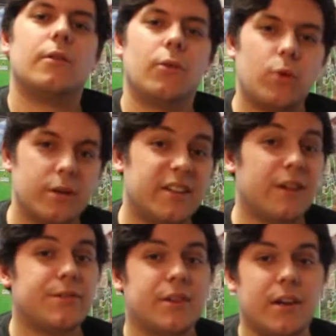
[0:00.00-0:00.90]
The one
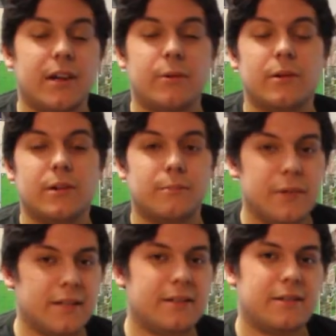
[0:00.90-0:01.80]
downside I will
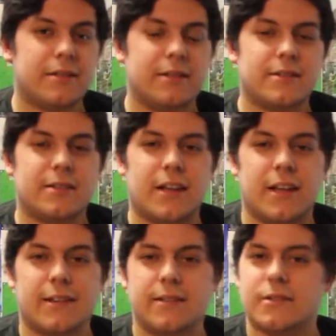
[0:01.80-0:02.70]
admit is
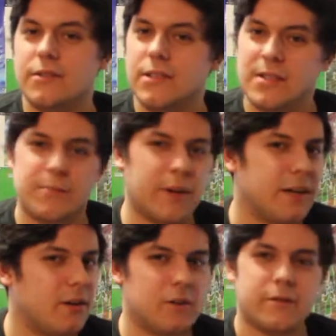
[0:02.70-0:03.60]
that
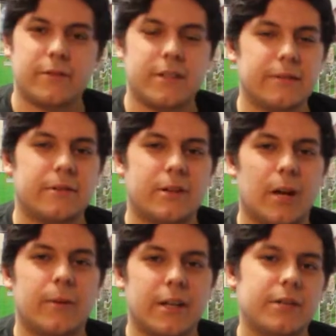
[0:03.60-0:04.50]
despite all of the different
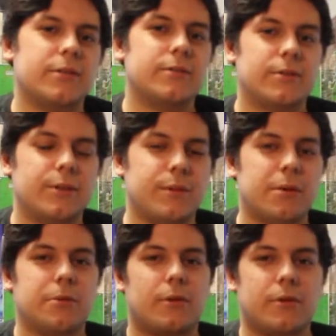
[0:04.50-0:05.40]
combinations you can
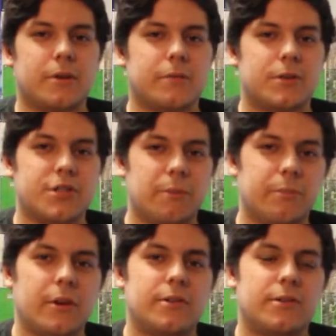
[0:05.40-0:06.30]
make with all the different ship
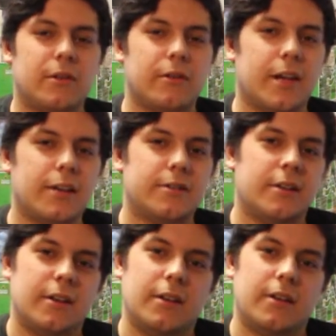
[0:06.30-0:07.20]
parts and all that,
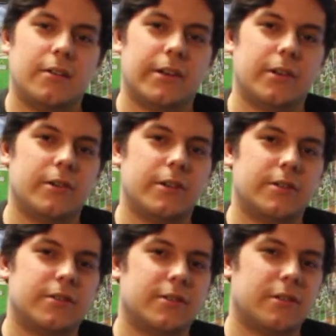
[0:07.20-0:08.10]
there
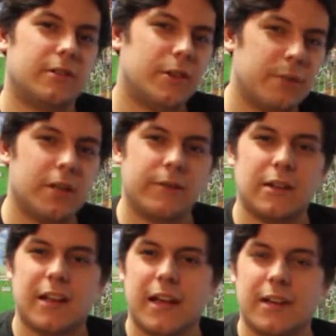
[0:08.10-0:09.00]
is a little bit of a
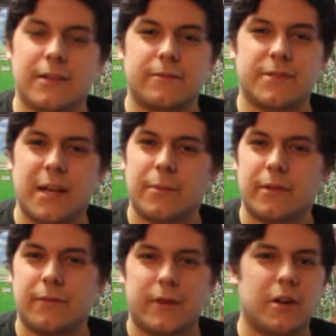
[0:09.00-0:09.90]
lack of depth
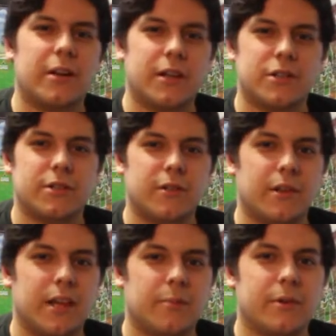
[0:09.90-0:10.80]
and variation to the
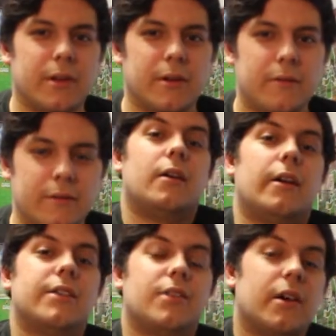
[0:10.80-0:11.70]
gameplay.
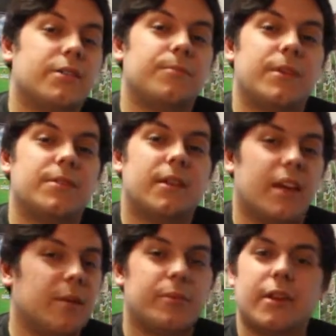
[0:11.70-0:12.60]
As awesome as the
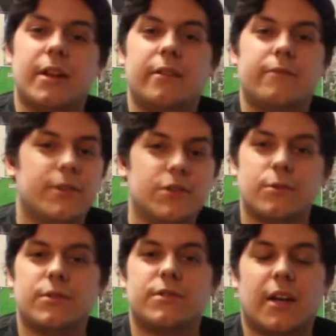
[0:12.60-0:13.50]
gameplay,
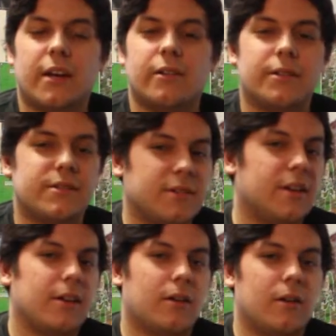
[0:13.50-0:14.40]
visual style, and
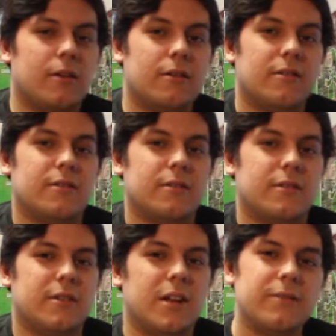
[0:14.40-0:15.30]
setting are,
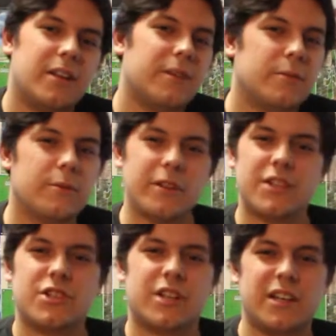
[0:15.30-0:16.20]
none of it ever really
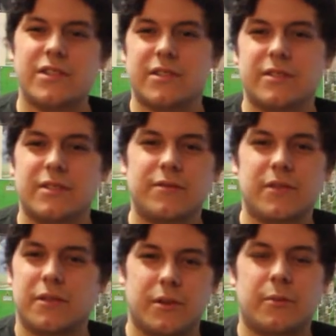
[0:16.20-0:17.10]
changes, even
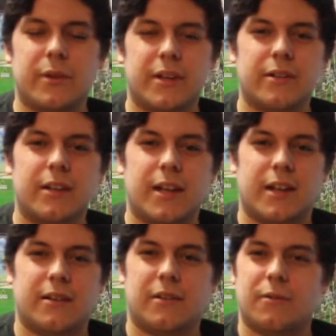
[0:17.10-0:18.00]
a little bit,
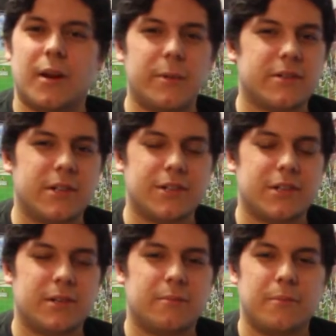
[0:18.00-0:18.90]
and the
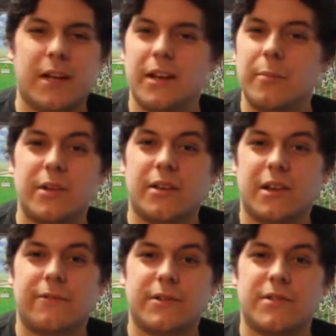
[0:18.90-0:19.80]
repetition may not be
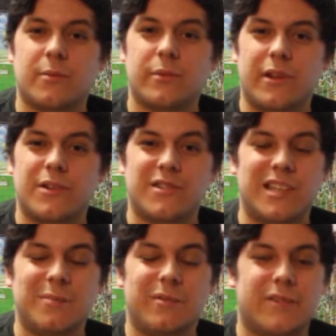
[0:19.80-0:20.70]
enough for some players to
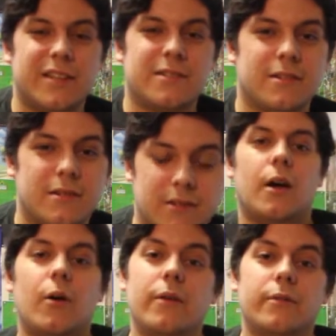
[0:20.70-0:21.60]
keep invested.
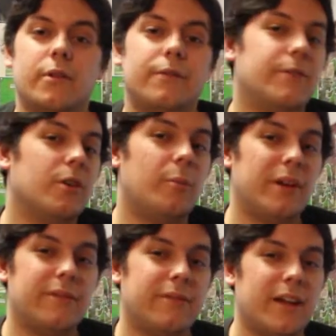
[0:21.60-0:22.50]
However, if you're a
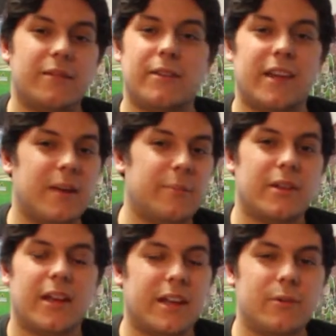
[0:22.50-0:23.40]
big fan of the
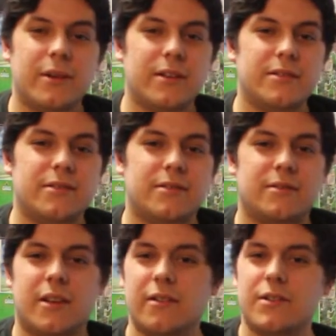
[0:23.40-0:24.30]
gameplay
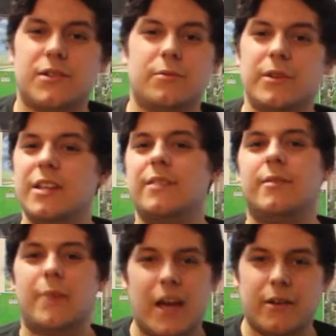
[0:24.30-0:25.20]
anyways, none of this should really
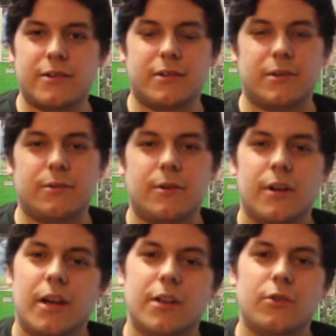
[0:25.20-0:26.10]
even matter to you,
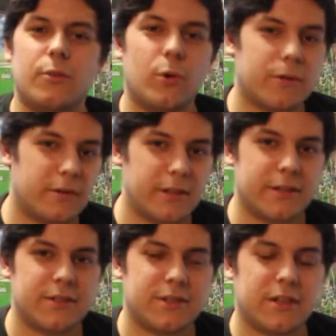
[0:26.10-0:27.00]
and you'll more than
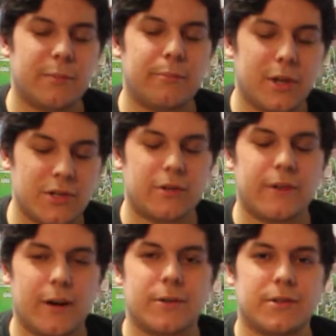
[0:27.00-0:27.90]
likely sink a bunch of
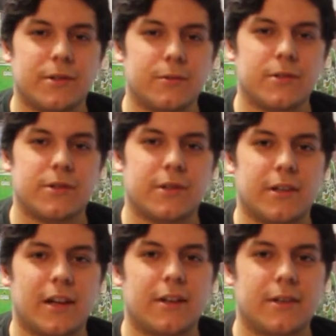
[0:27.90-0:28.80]
hours into it just
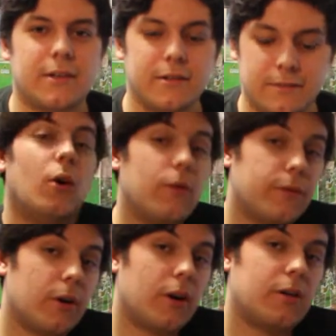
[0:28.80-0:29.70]
like I did.
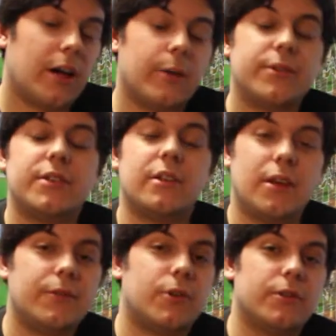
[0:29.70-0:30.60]
Overall, I would say
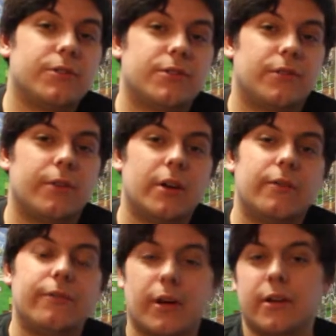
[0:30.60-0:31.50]
Luftrausers is a very
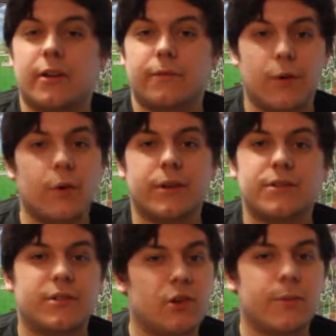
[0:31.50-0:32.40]
fun and
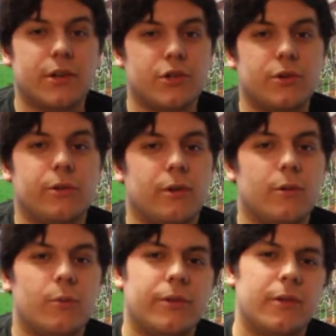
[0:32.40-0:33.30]
focused skill-based shooter,
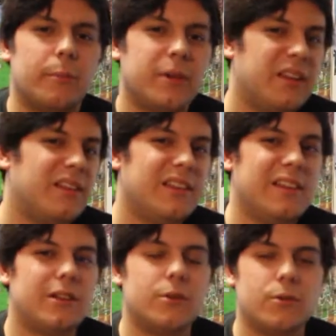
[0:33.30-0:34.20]
with an
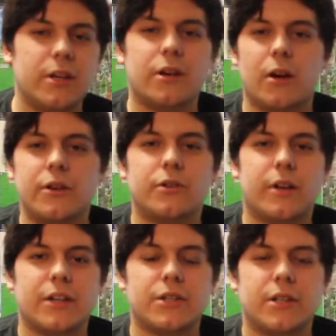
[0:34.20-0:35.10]
appealing and unique art
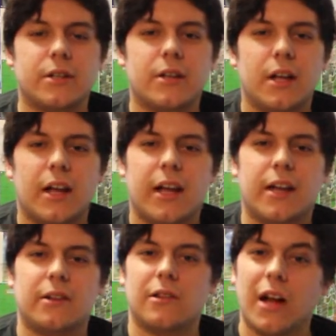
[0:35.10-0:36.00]
direction,
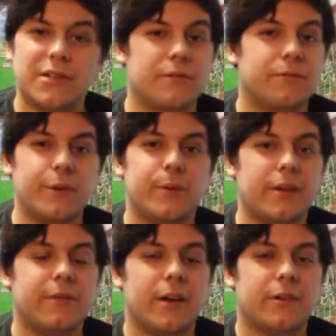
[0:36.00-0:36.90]
and lots of
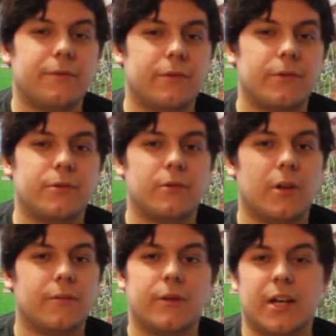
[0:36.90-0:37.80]
replay value for those who
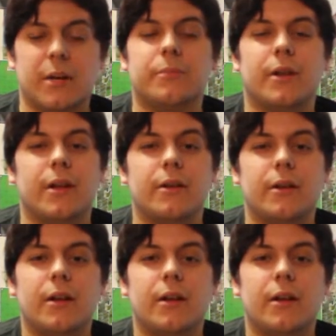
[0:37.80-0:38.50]
love the gameplay.